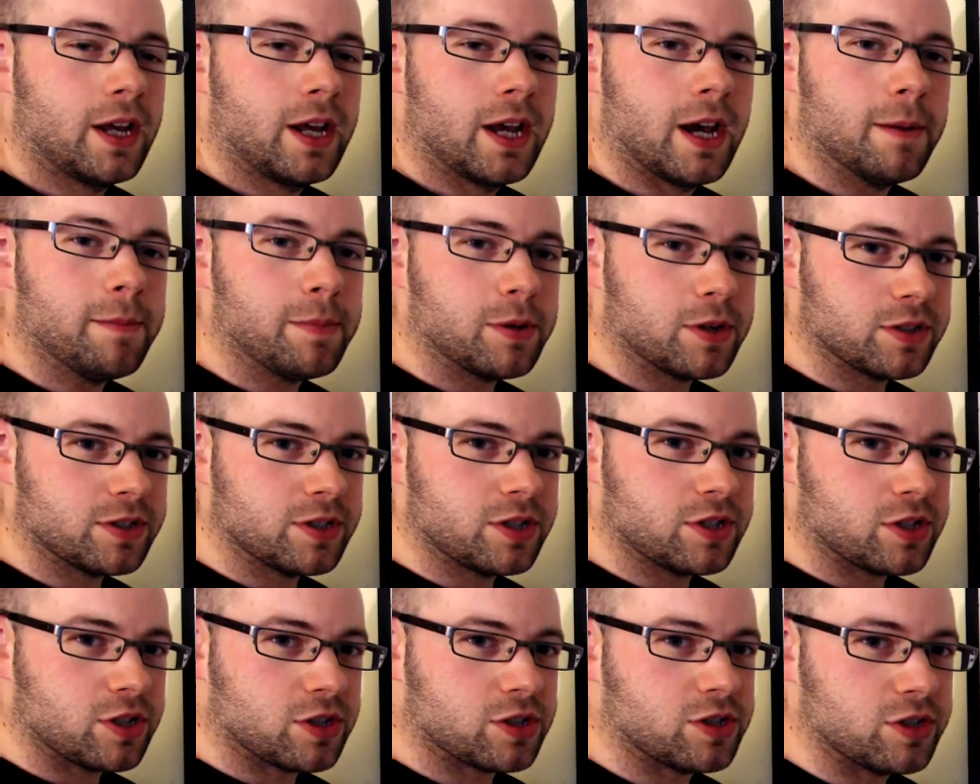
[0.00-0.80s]
and because
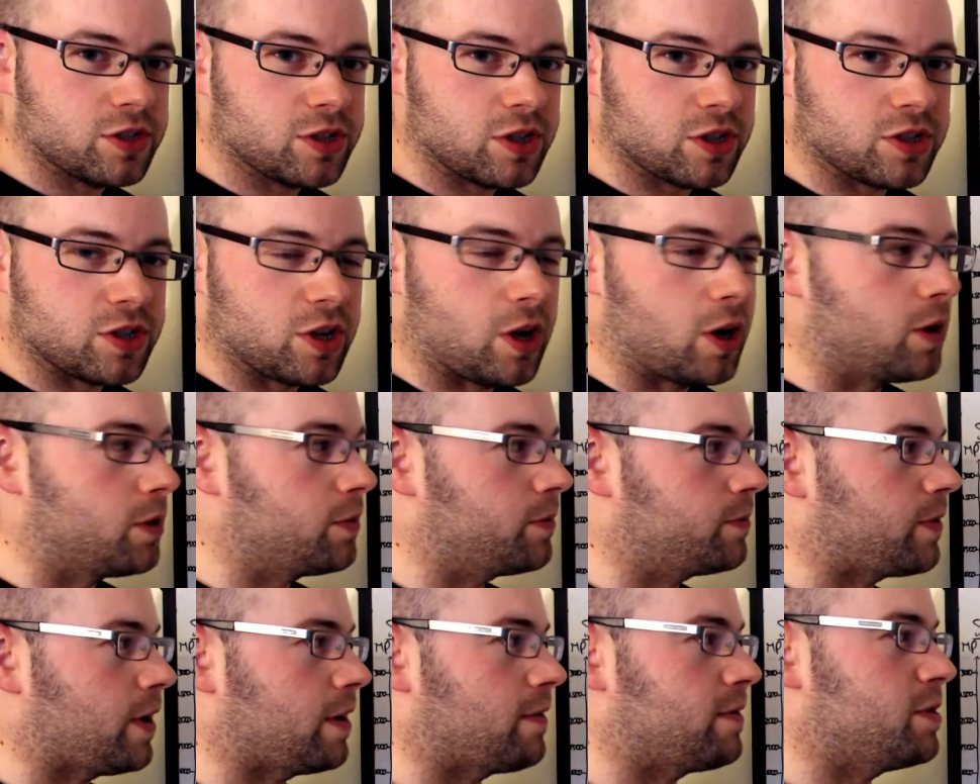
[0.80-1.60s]
it doesn't
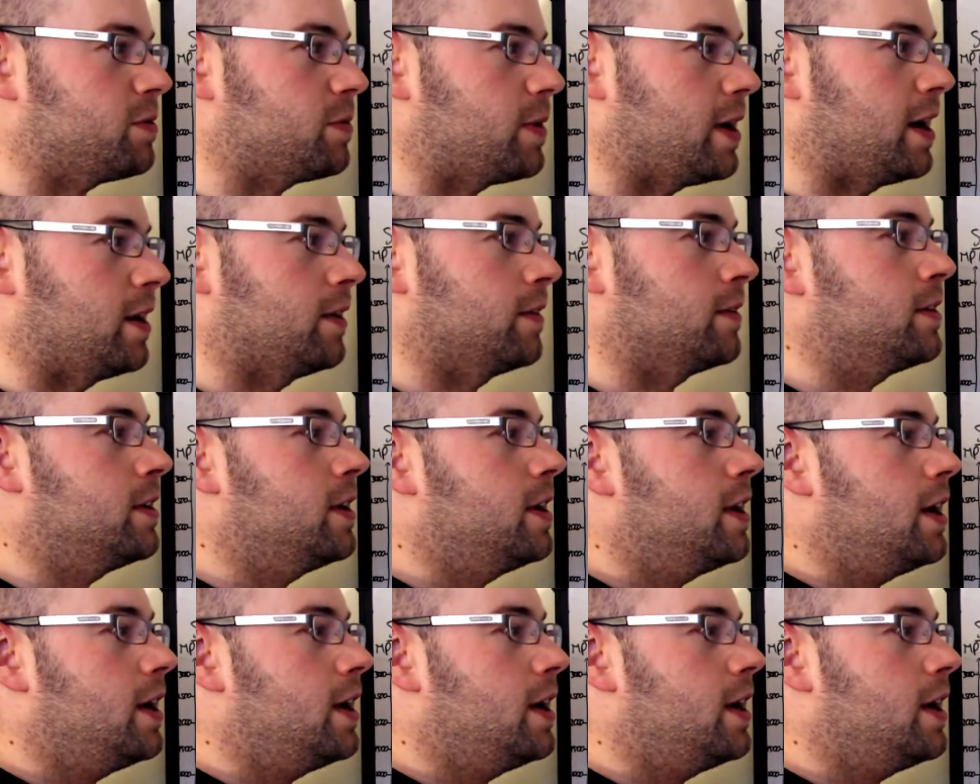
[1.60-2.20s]
dissolve very well,